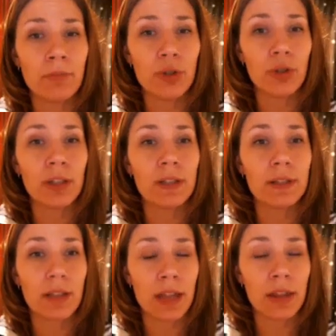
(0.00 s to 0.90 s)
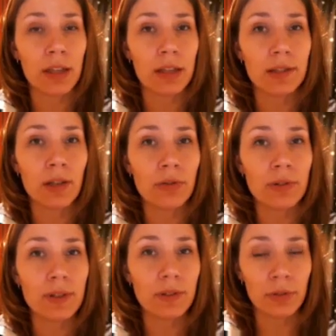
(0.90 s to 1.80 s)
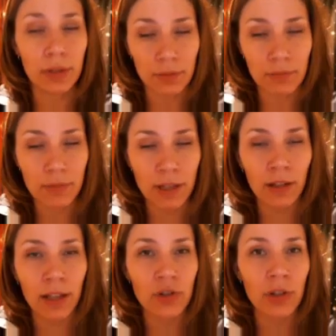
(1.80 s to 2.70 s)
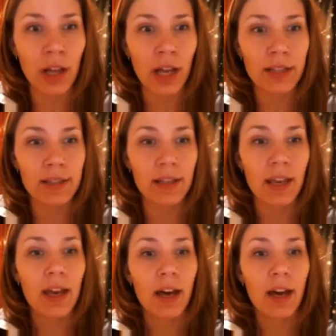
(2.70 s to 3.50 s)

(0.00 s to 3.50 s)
sugars and the salts, or the electrolytes,